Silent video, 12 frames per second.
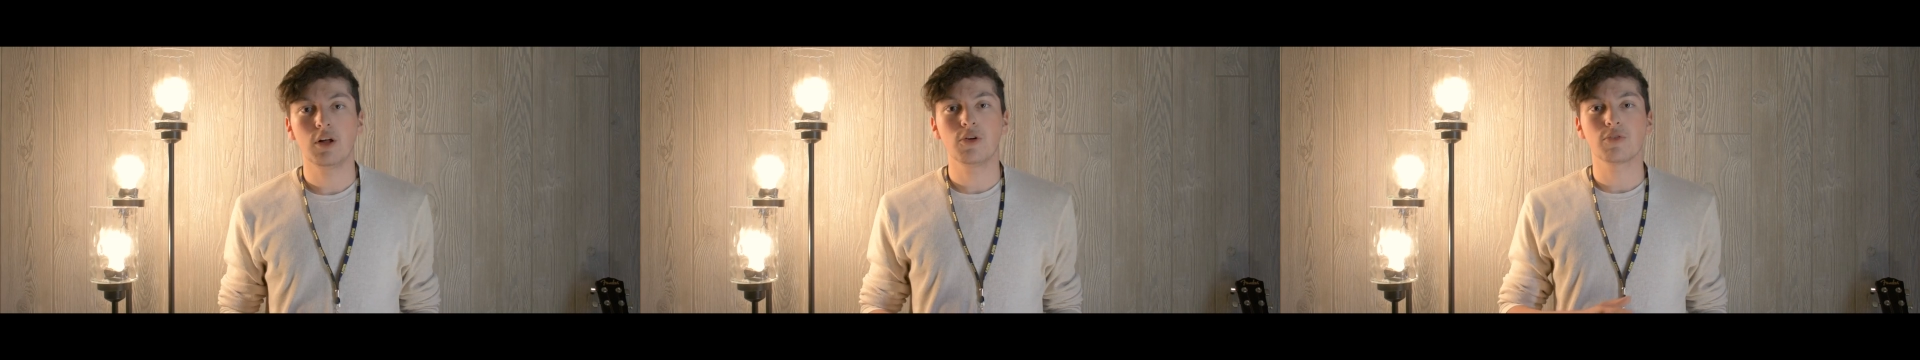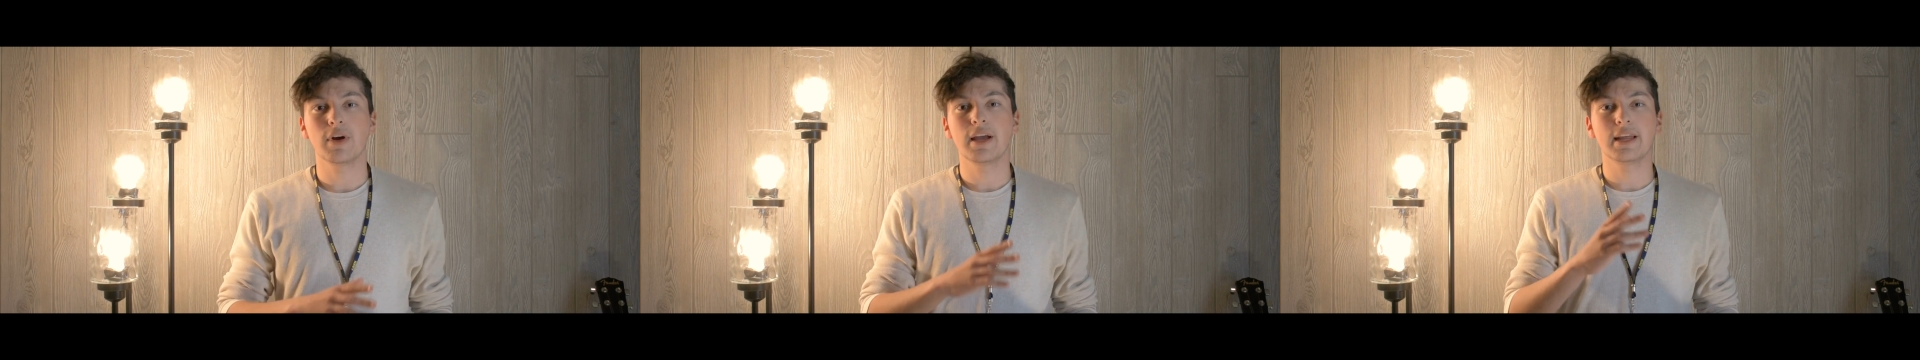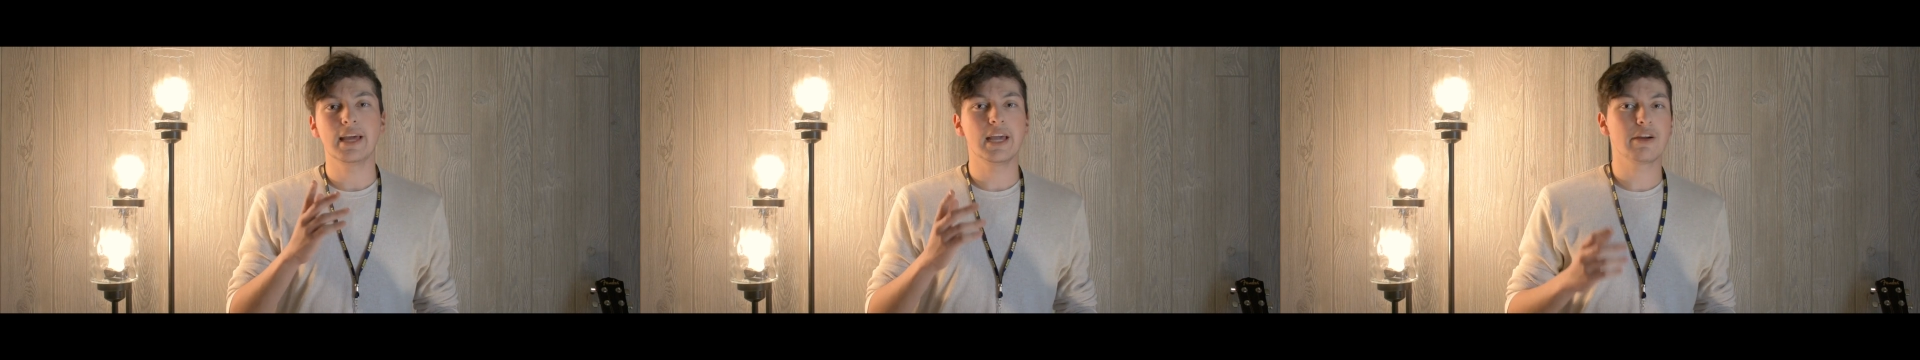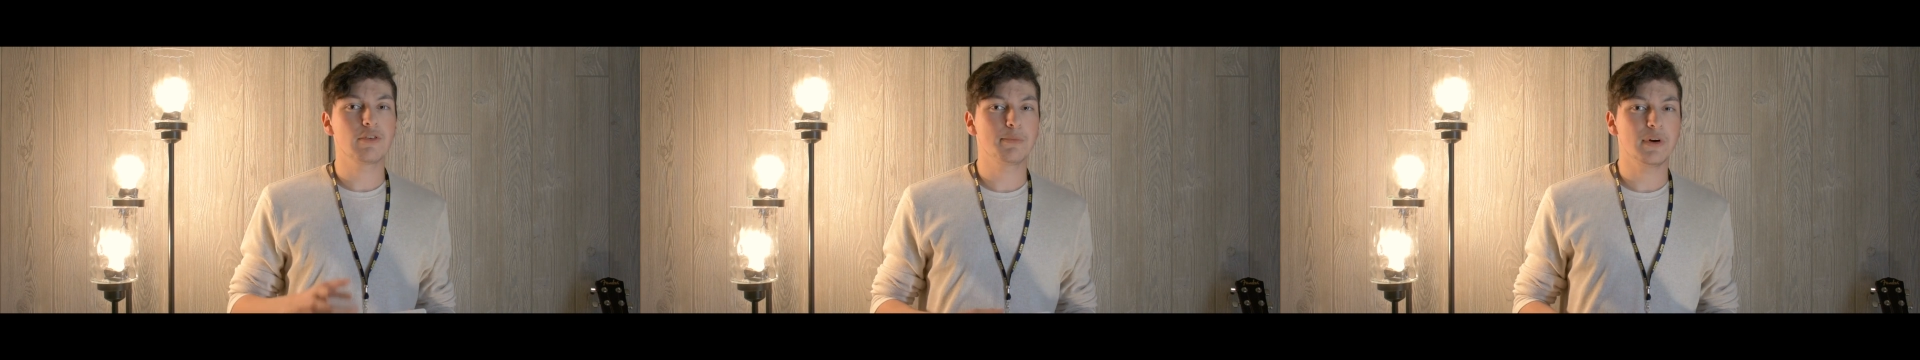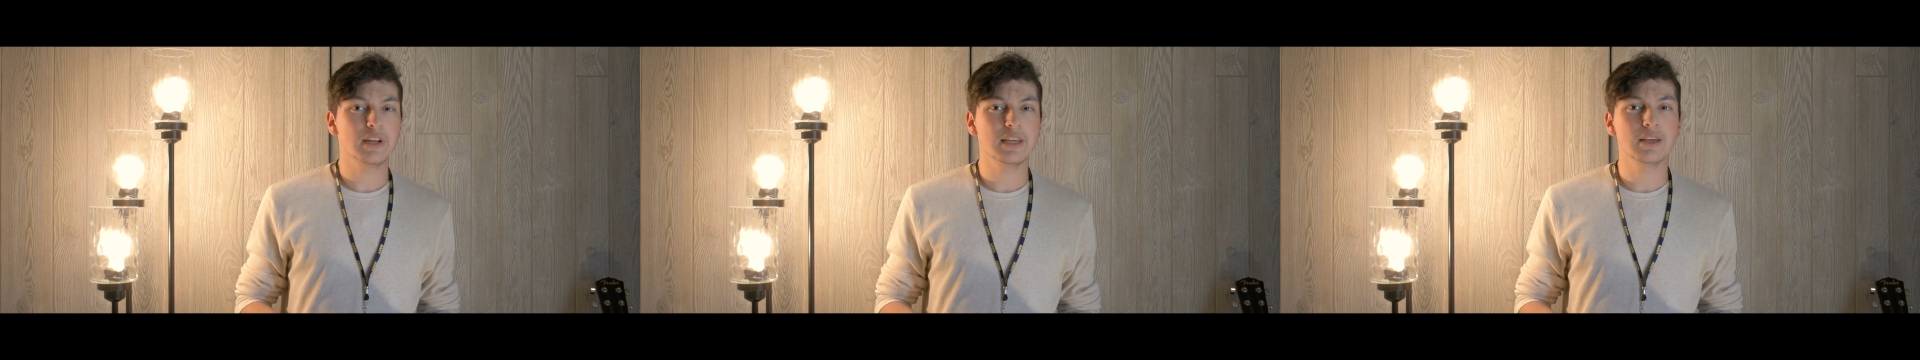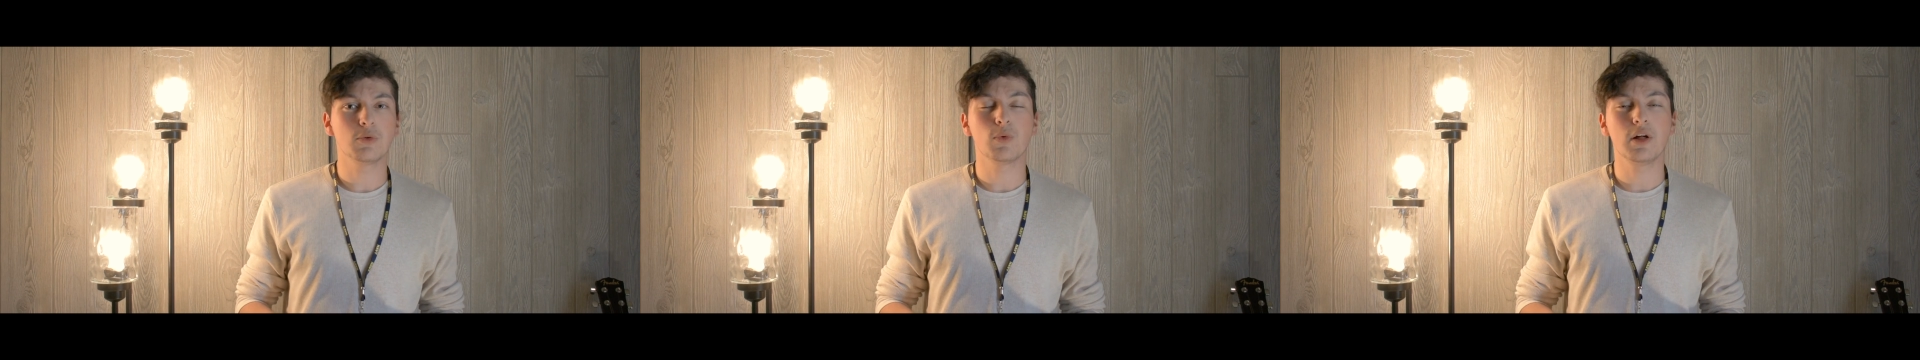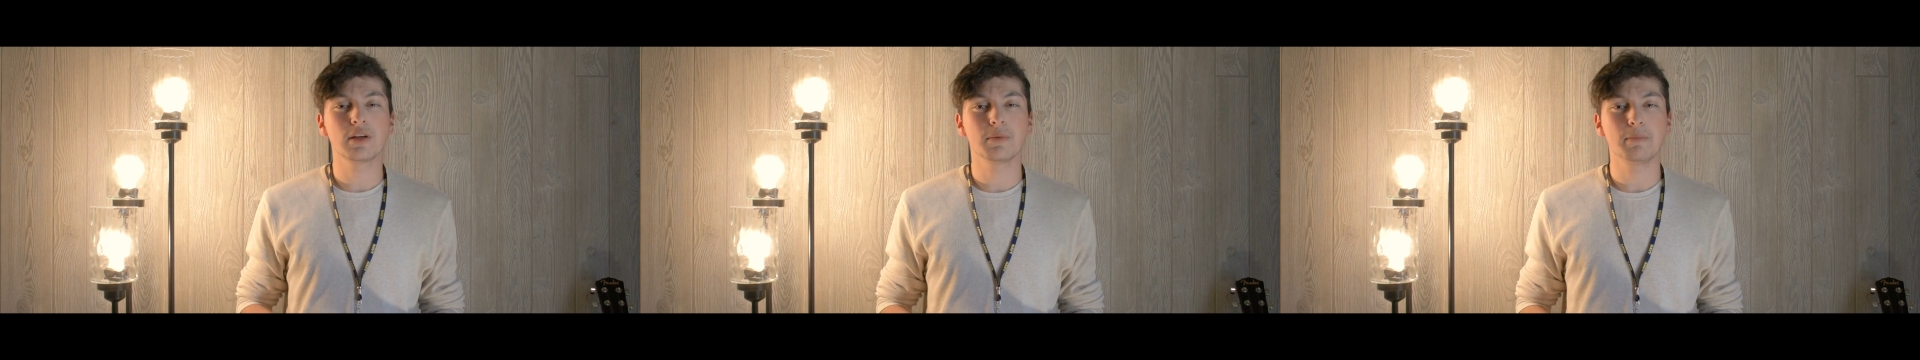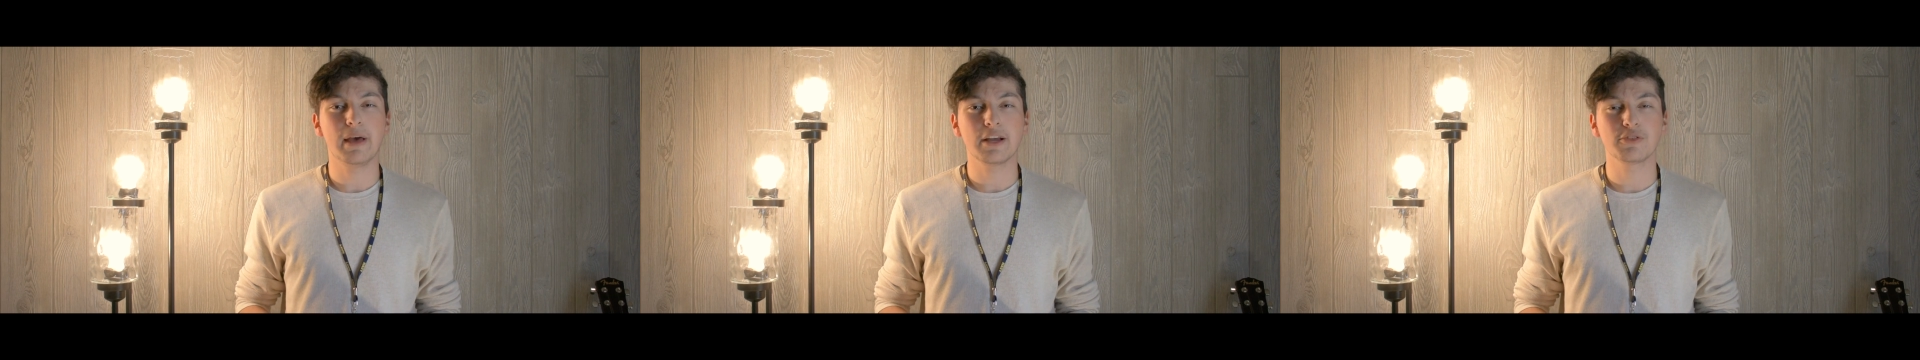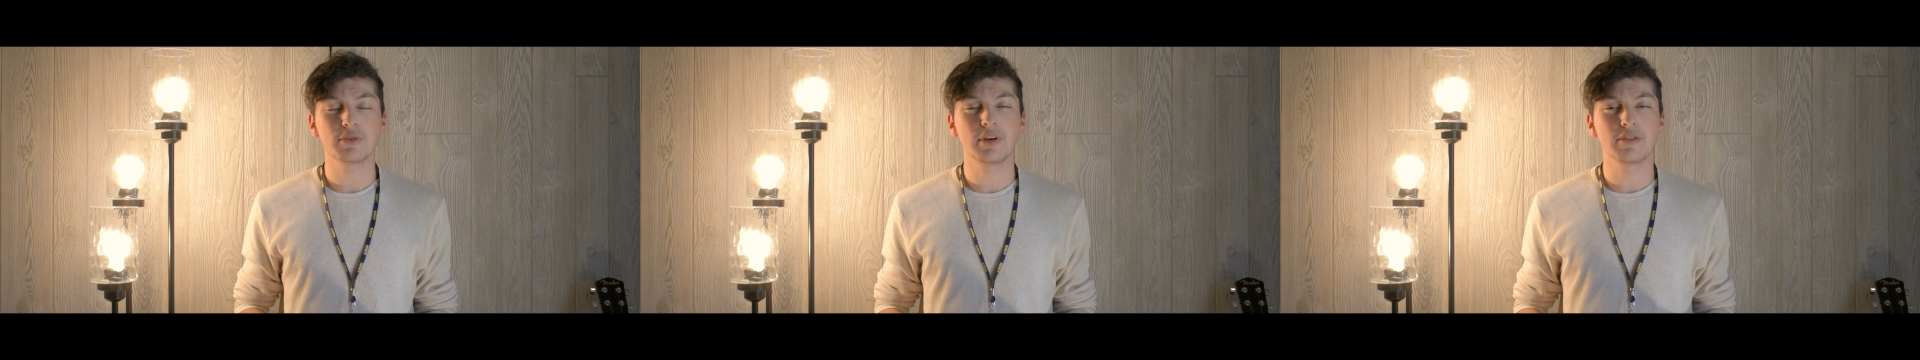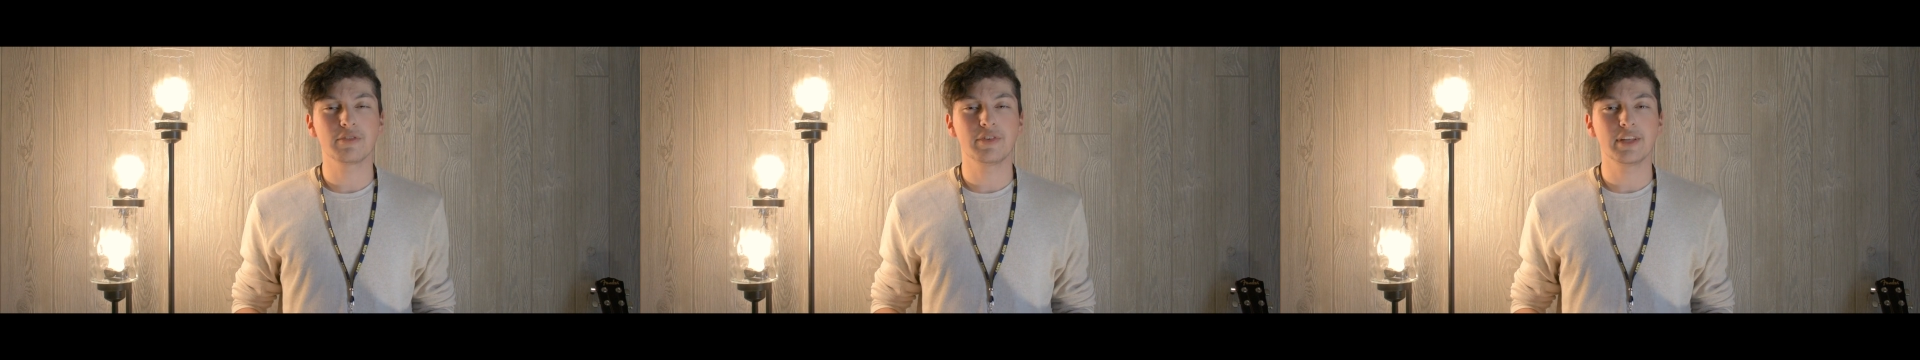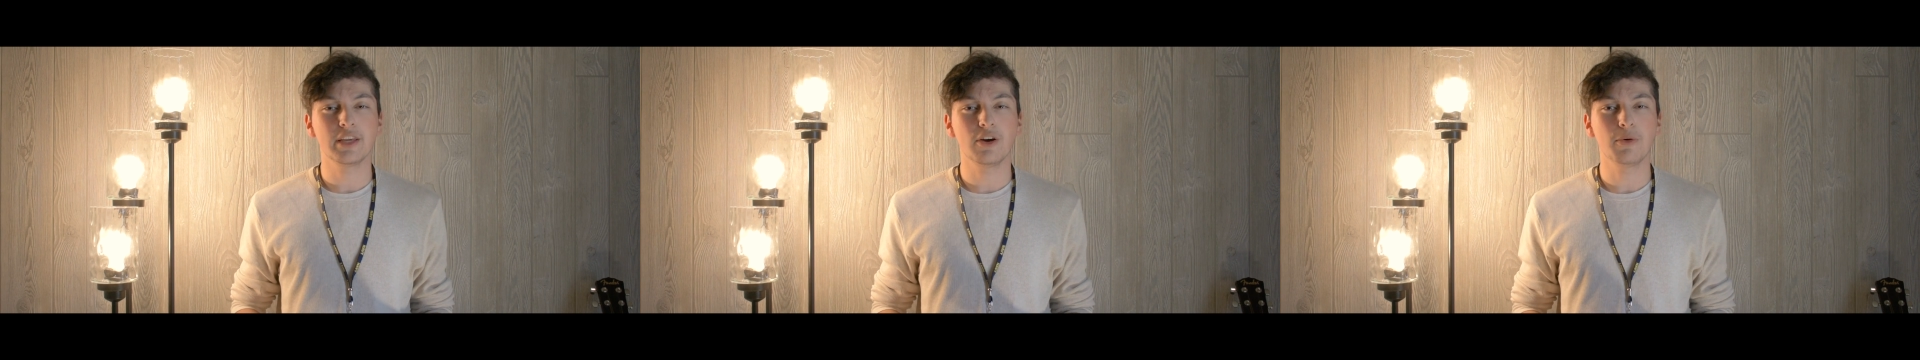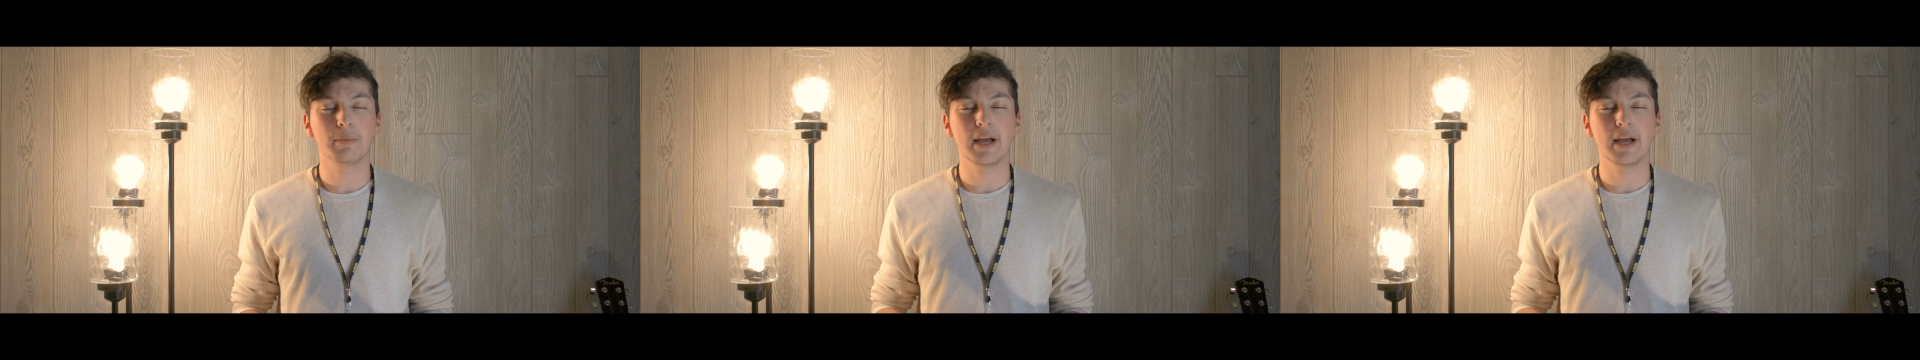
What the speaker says: Alright, hey everybody, welcome back to another video.